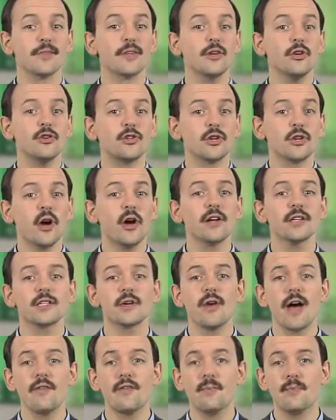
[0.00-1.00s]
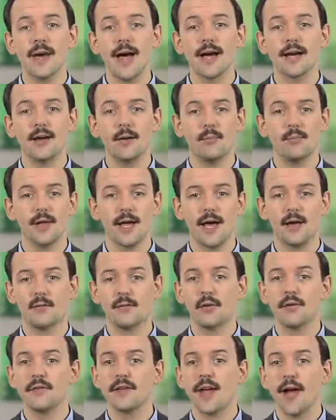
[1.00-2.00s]
You should also have a backup plan
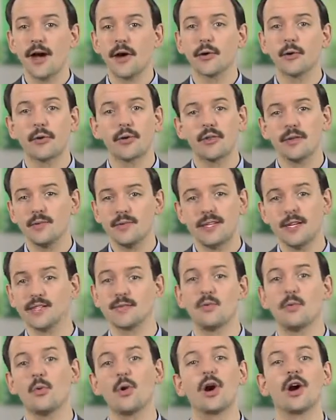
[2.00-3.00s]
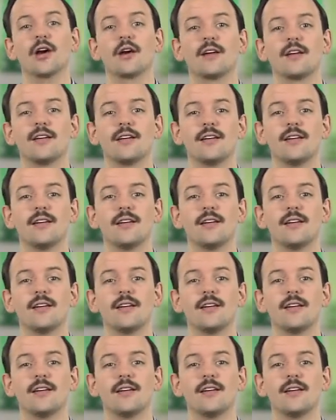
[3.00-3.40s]
for if the algorithm doesn't work.